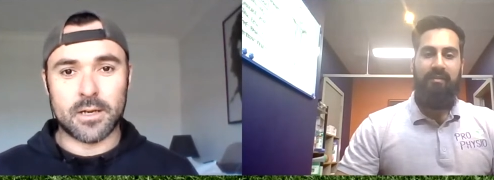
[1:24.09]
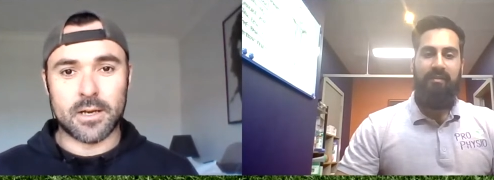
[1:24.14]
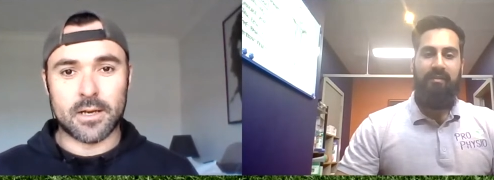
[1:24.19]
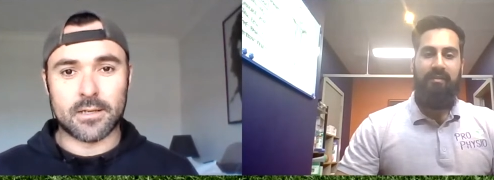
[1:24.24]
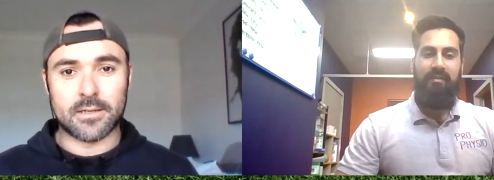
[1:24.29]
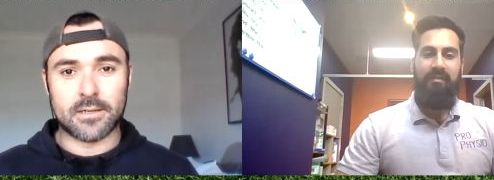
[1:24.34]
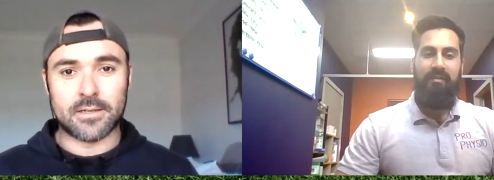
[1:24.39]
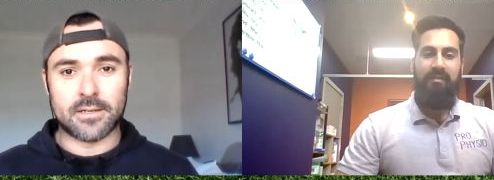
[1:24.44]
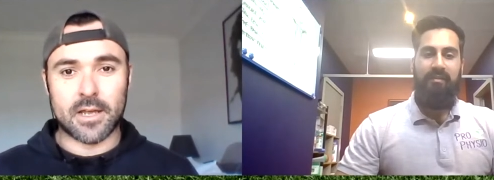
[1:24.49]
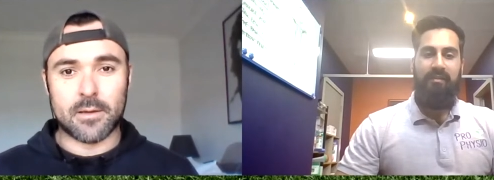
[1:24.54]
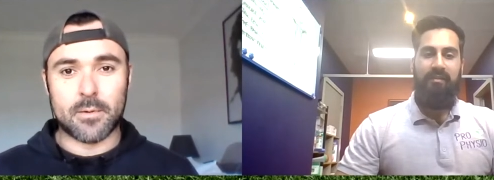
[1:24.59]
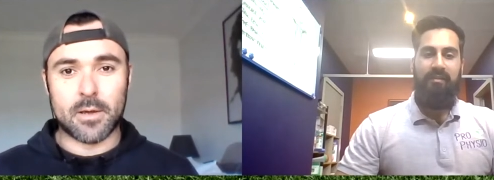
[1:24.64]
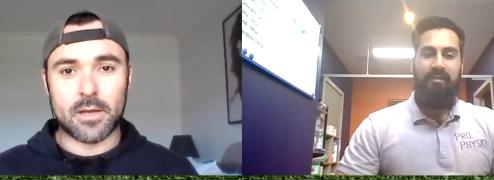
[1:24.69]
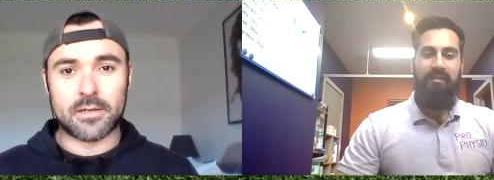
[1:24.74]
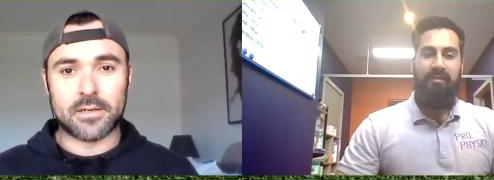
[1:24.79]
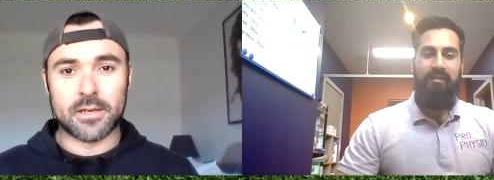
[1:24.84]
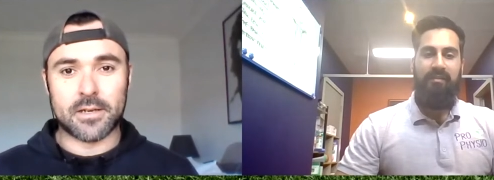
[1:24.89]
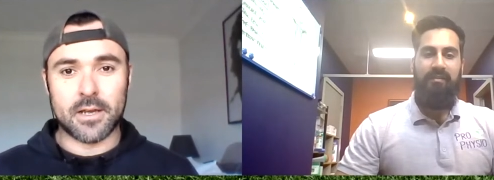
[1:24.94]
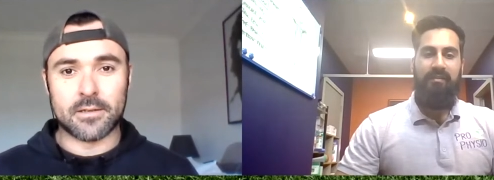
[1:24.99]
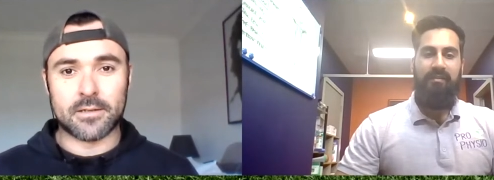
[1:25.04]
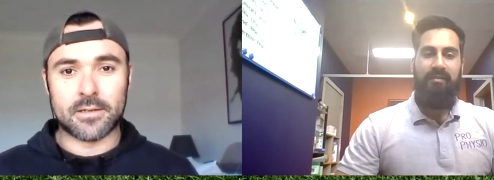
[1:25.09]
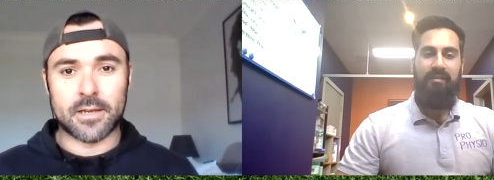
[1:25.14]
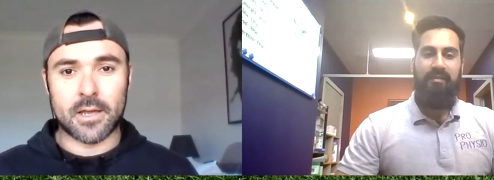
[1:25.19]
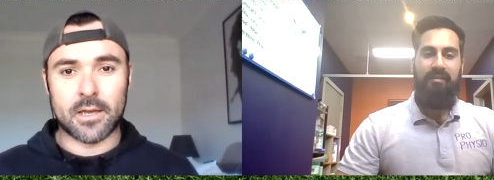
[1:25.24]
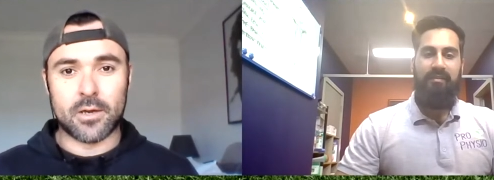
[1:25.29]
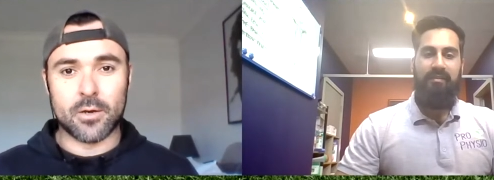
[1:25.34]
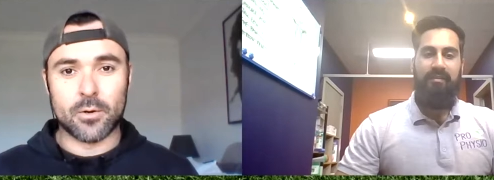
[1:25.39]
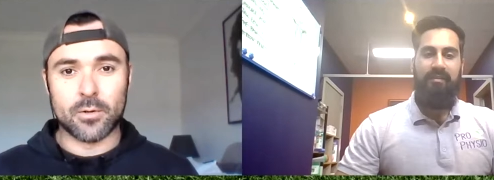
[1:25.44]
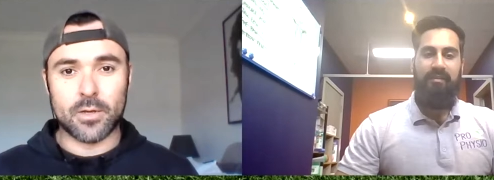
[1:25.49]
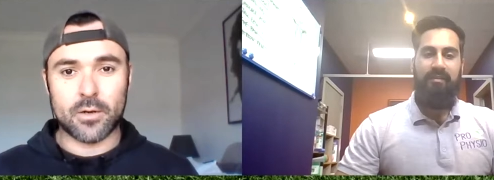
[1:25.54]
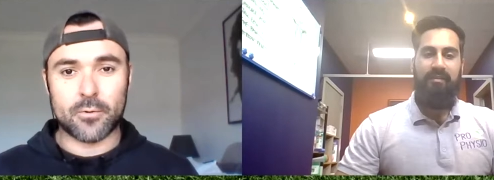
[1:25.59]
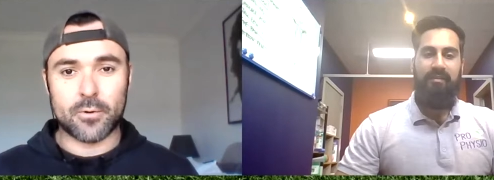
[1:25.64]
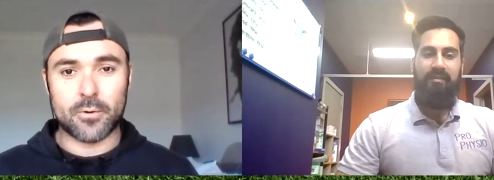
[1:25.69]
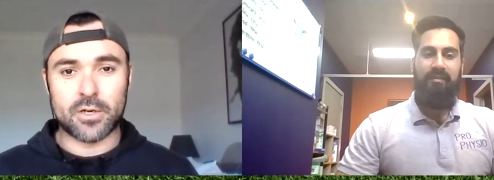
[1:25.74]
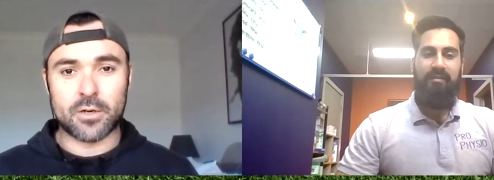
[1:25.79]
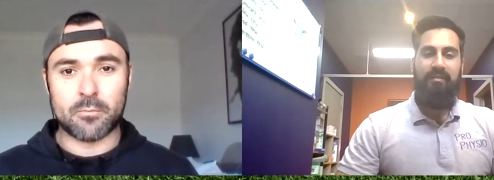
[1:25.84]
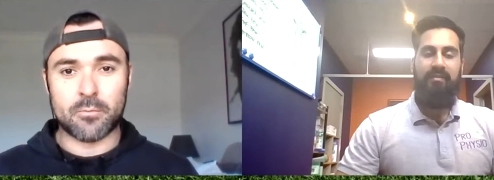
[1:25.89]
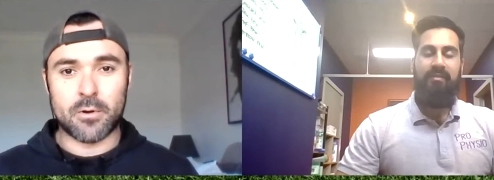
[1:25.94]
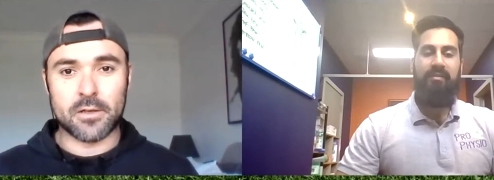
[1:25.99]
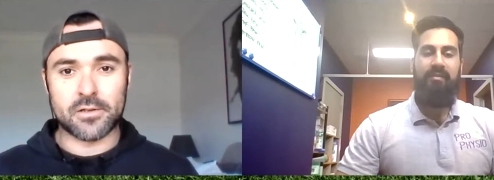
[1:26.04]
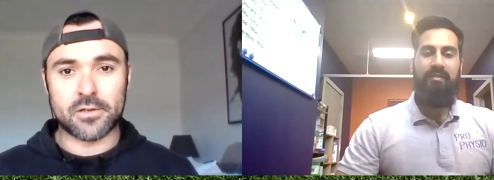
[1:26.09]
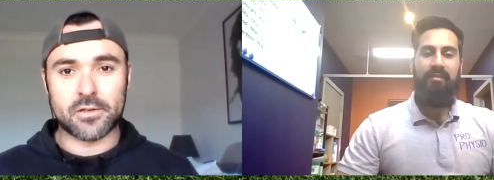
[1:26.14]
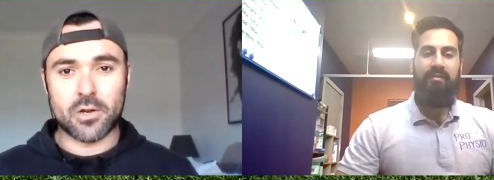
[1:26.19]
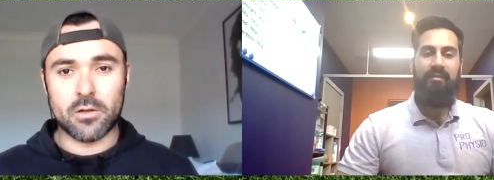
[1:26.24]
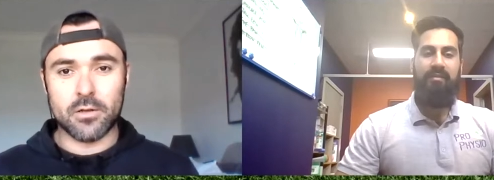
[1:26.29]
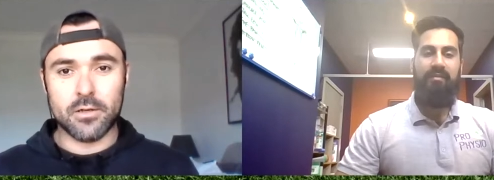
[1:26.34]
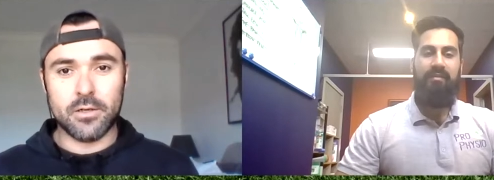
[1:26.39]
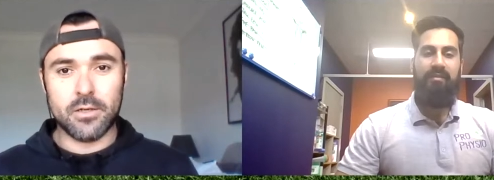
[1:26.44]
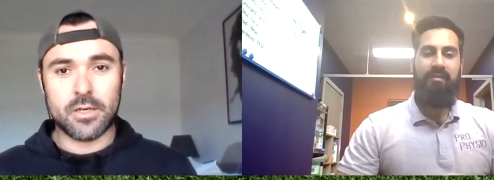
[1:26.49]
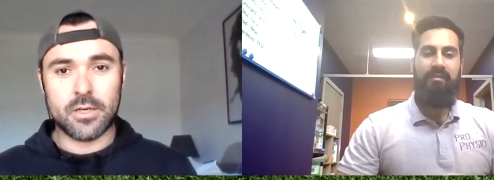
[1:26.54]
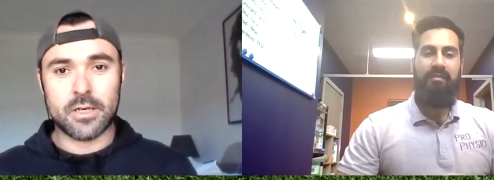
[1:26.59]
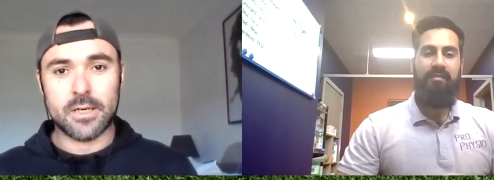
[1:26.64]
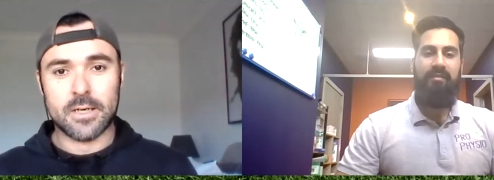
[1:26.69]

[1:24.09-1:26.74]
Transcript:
Speaker 1: at CBC in St Kilda, Christian Brothers College,